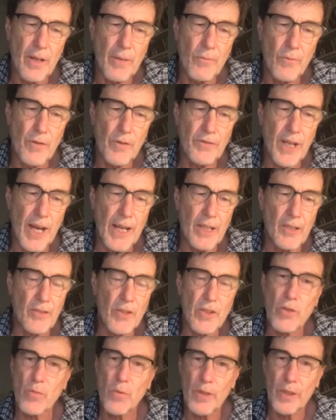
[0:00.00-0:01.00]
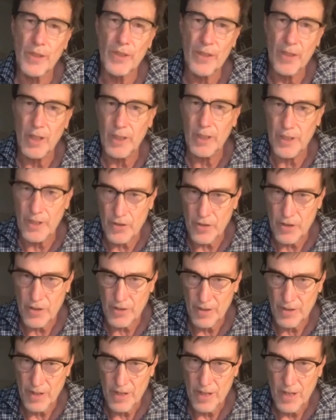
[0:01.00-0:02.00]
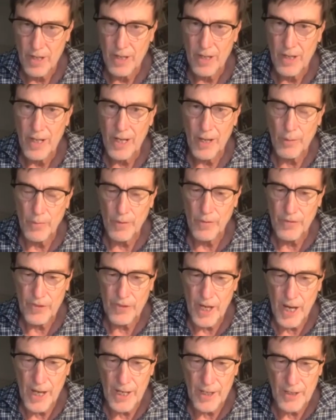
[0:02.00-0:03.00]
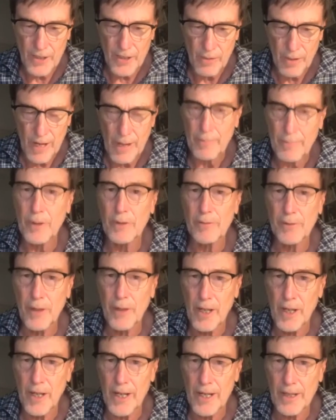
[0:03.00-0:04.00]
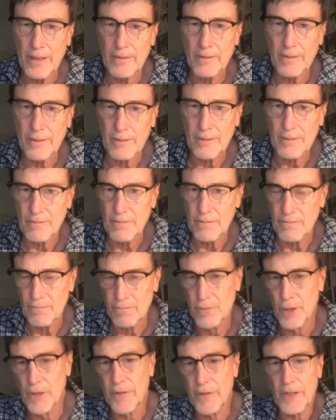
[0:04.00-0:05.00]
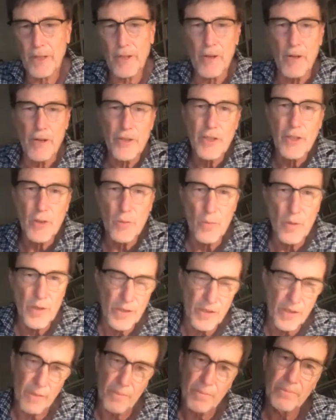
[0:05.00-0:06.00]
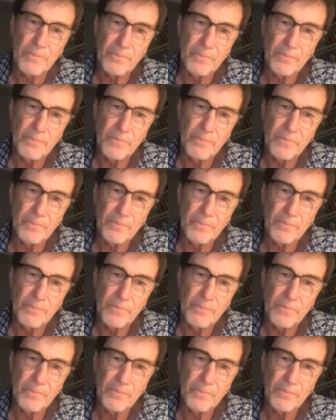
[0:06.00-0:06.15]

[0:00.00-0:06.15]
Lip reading: we've taken this word knowledge and we've started to amplify it, move it across into wisdom.